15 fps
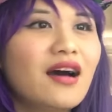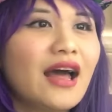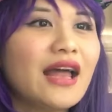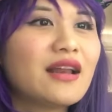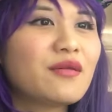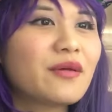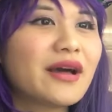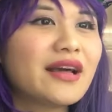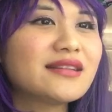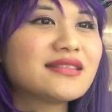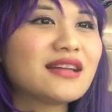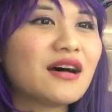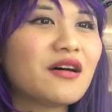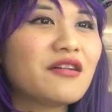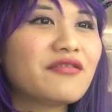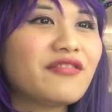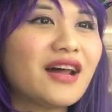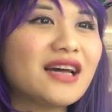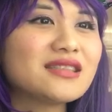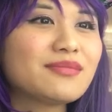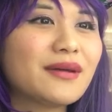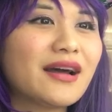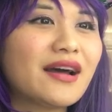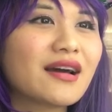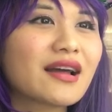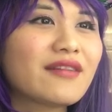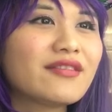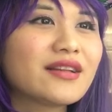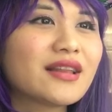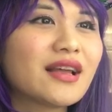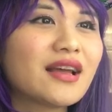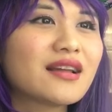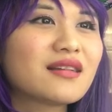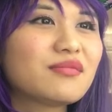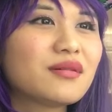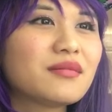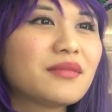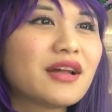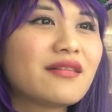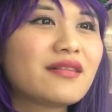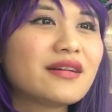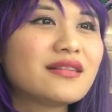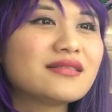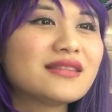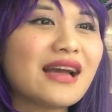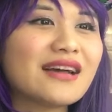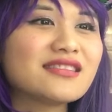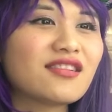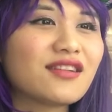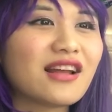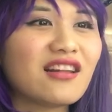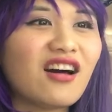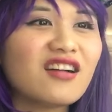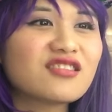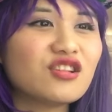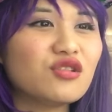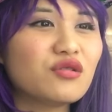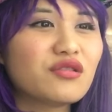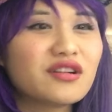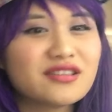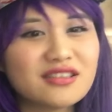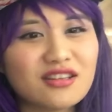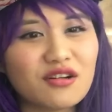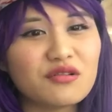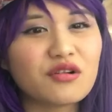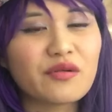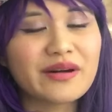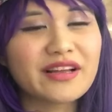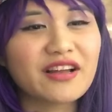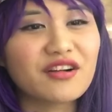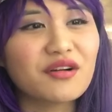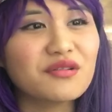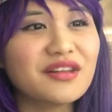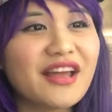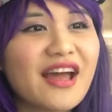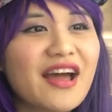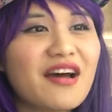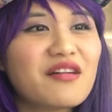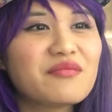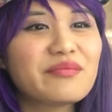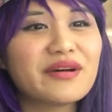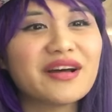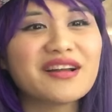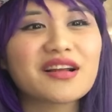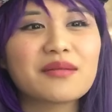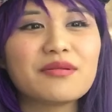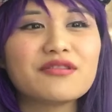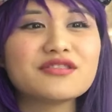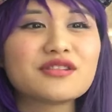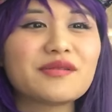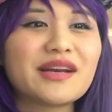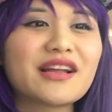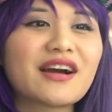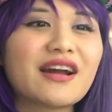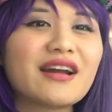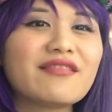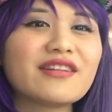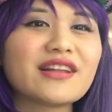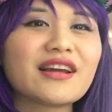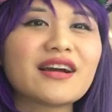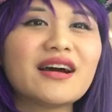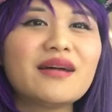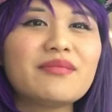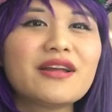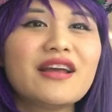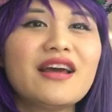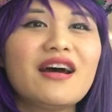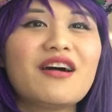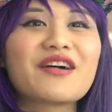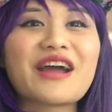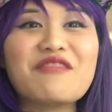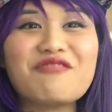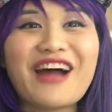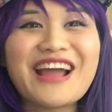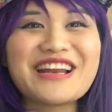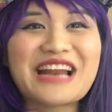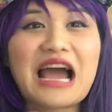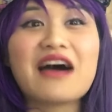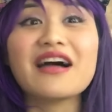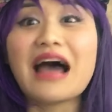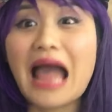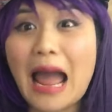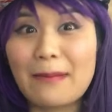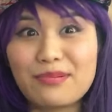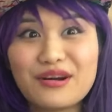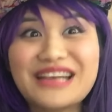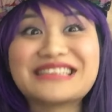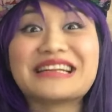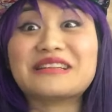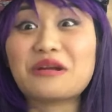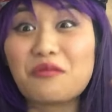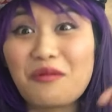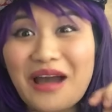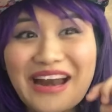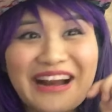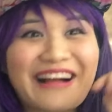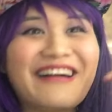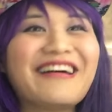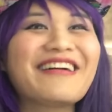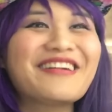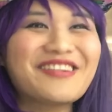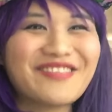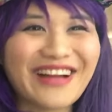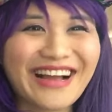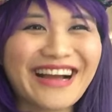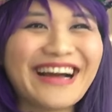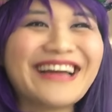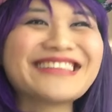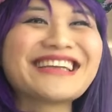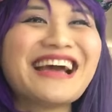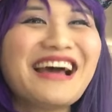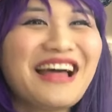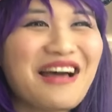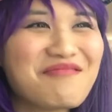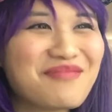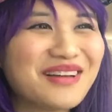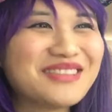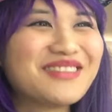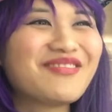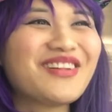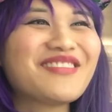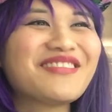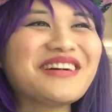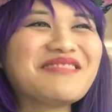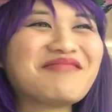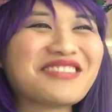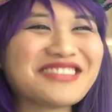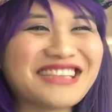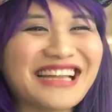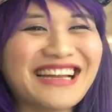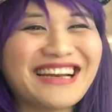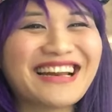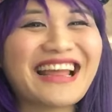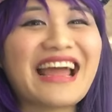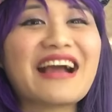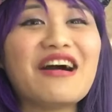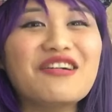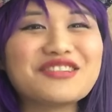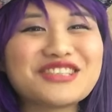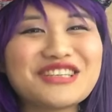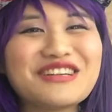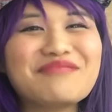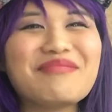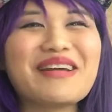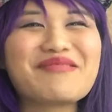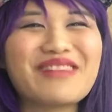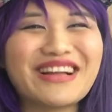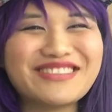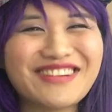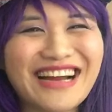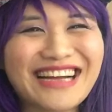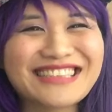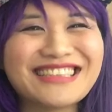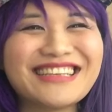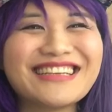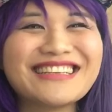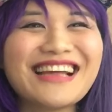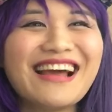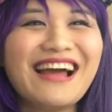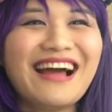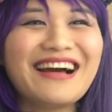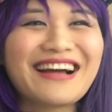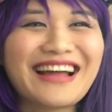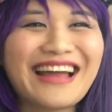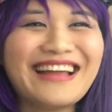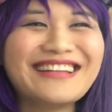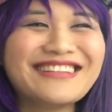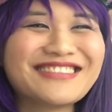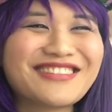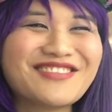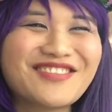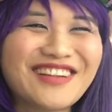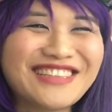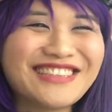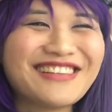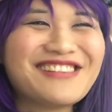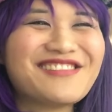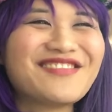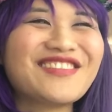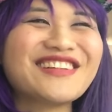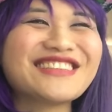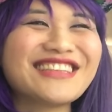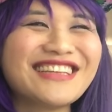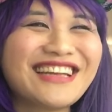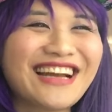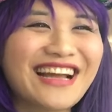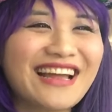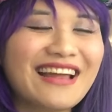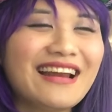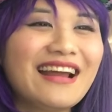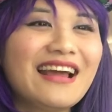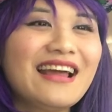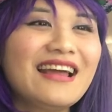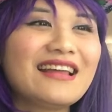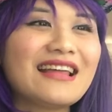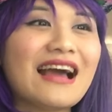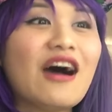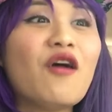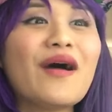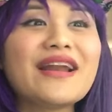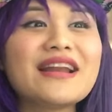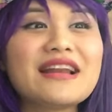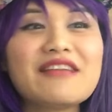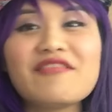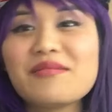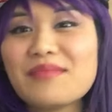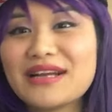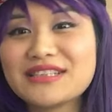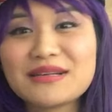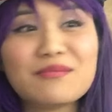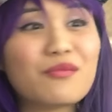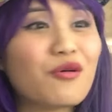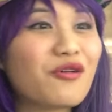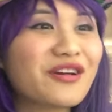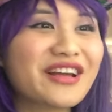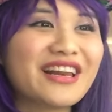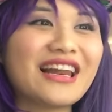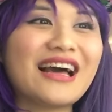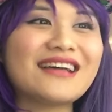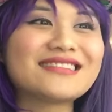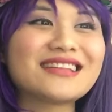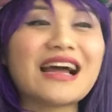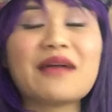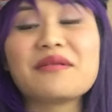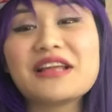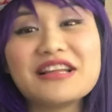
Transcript: Anyway, so flashback, everything, the preliminaries. Yeah, so they locked the door so no one can go down, but Capone's already got everything up. Okay, right now, at present, the wedding hall. Oh my gosh, a bunch of people have burst out of the cake. Oh shoot, Big Mom's reaction. Okay, there's a bunch of Luffy's eating it. Yeah, oh, I didn't even mention Morgan last time.